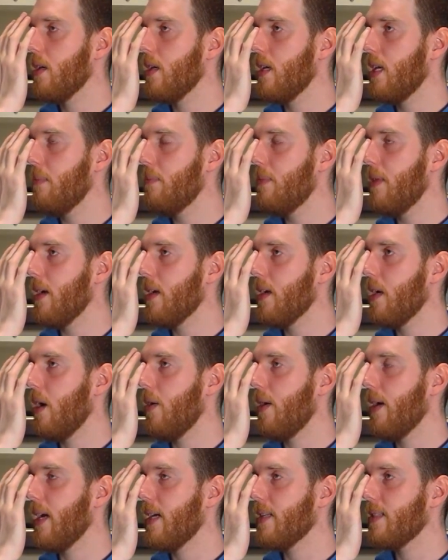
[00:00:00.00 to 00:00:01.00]
Keep that
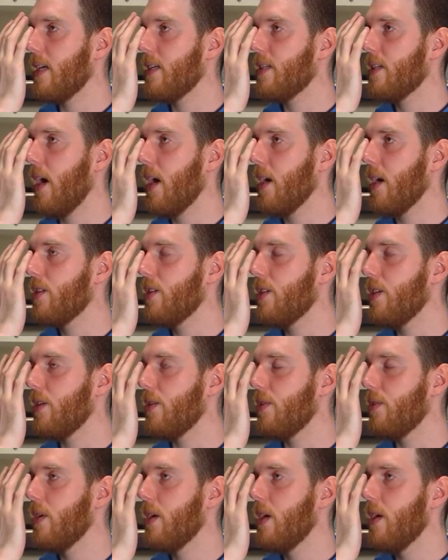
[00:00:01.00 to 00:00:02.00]
going as I talk to
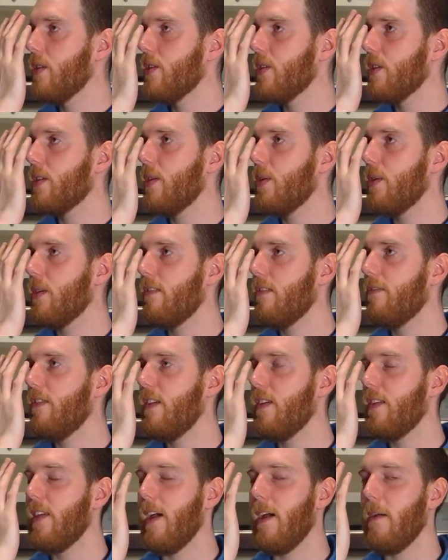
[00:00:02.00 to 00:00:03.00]
you, just so you can
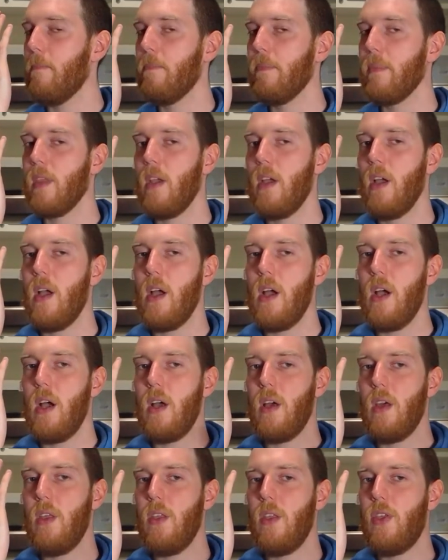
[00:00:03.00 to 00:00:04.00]
feel that.
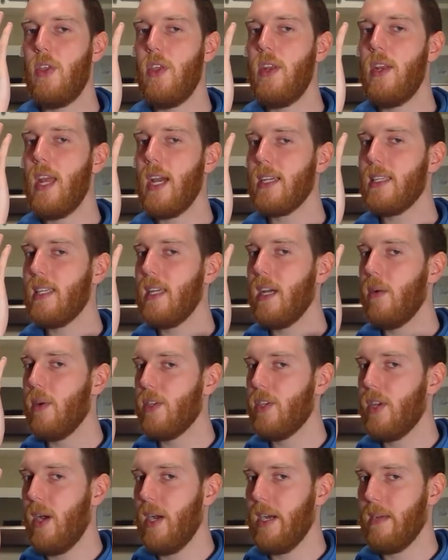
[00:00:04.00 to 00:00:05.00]
The next thing I want
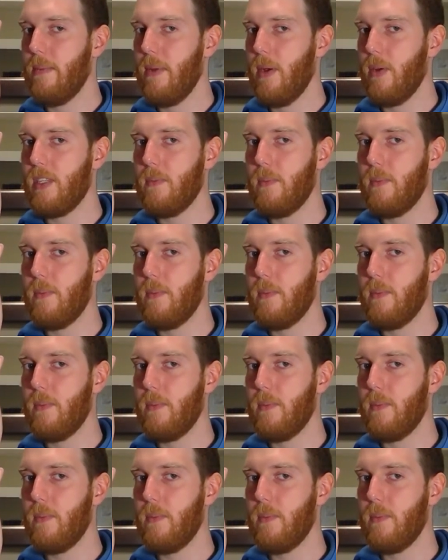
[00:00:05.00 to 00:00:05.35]
to talk about